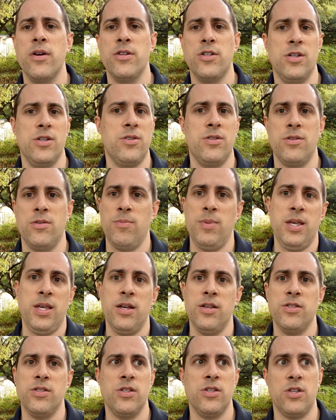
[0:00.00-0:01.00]
just
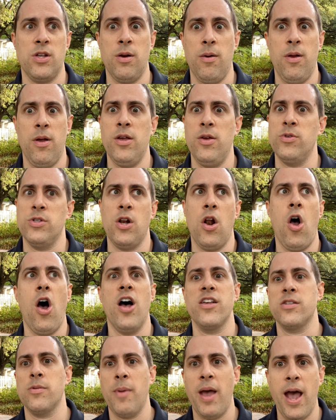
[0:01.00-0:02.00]
because it was an
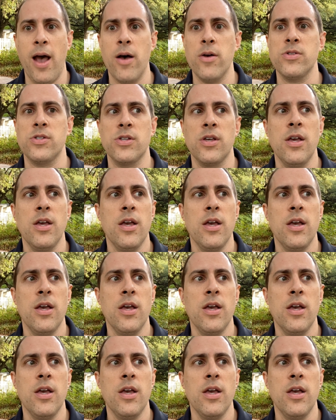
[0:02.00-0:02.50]
awesome house.